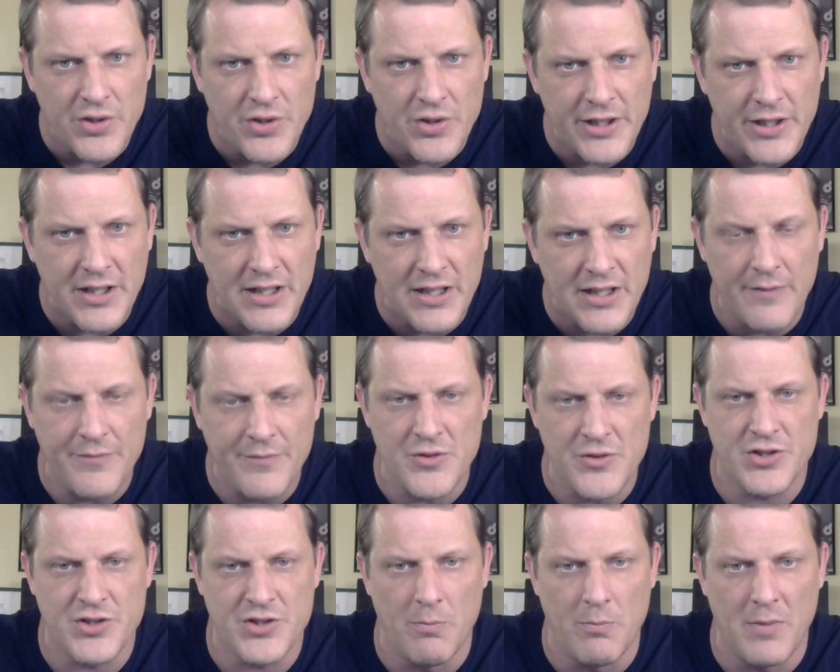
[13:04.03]
only going to give you
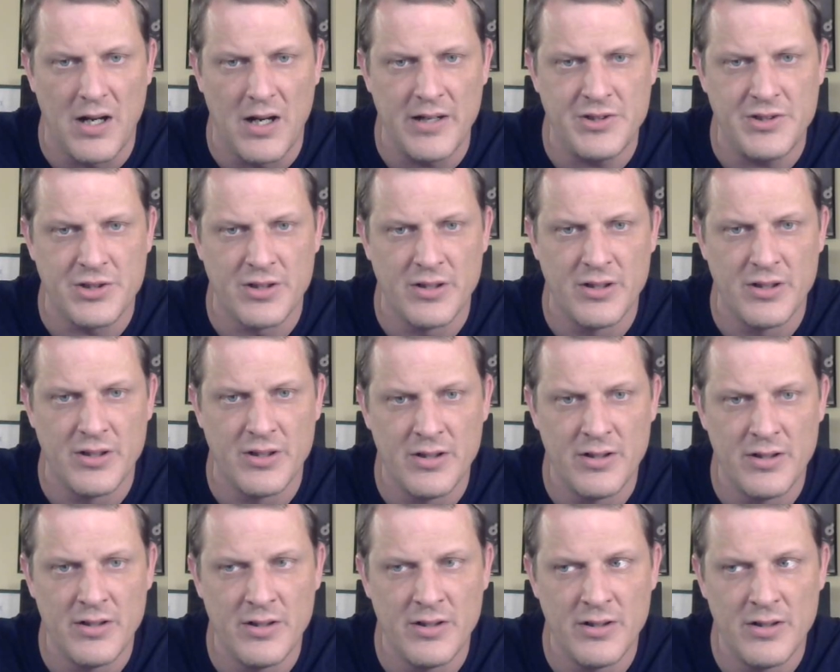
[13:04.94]
so much.
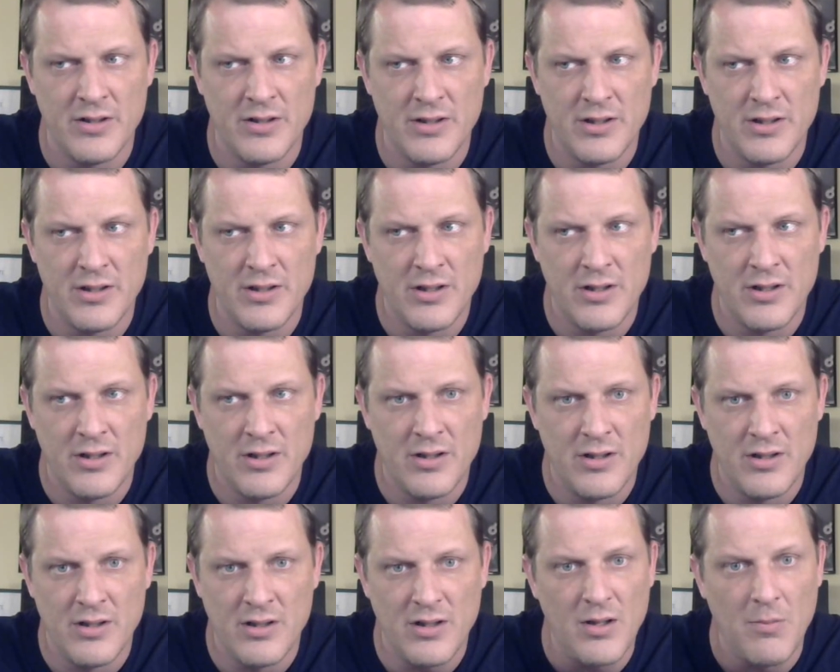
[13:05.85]

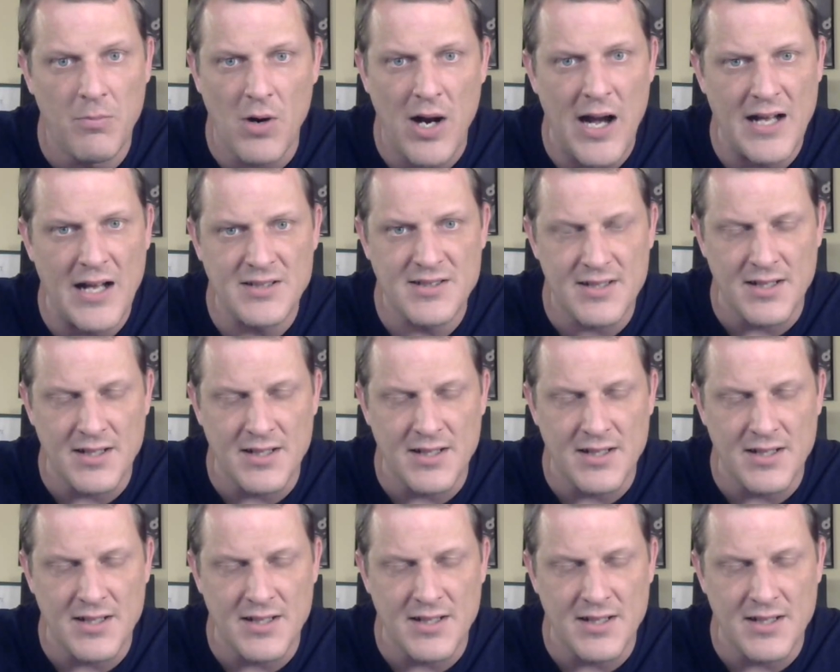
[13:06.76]
LeBron